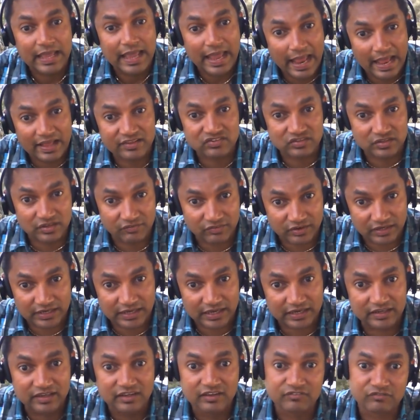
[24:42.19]
as
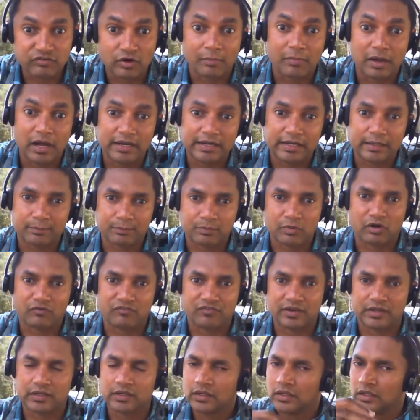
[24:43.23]
dividend from our net
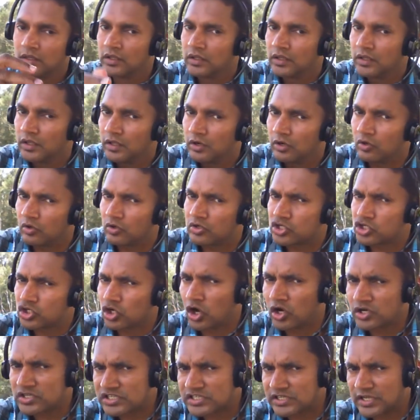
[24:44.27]
profit. Looks
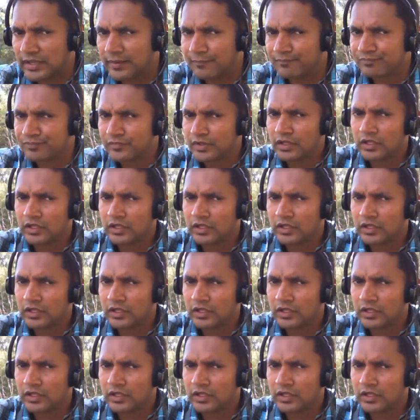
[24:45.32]
short term.